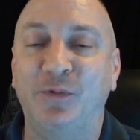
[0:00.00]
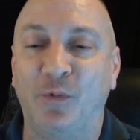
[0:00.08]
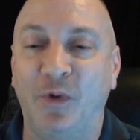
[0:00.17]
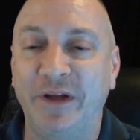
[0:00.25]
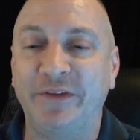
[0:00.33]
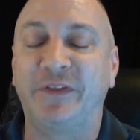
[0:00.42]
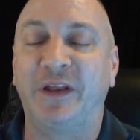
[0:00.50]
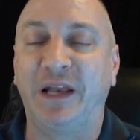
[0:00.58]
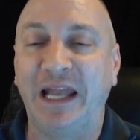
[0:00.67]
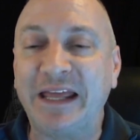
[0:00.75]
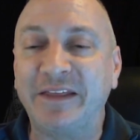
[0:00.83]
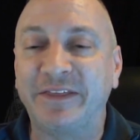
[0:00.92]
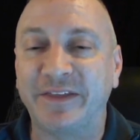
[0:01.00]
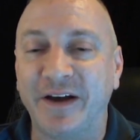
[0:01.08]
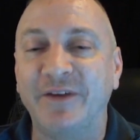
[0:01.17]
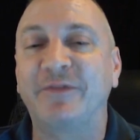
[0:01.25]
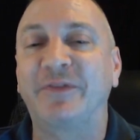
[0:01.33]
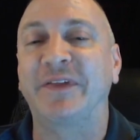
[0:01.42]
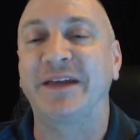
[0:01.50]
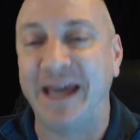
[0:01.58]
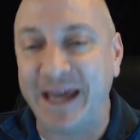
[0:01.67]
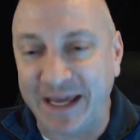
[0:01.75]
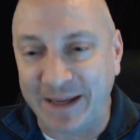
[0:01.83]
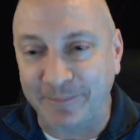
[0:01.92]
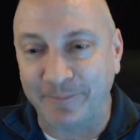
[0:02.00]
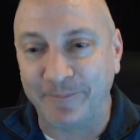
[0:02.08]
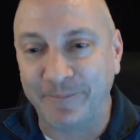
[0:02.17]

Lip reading: was the length of the game.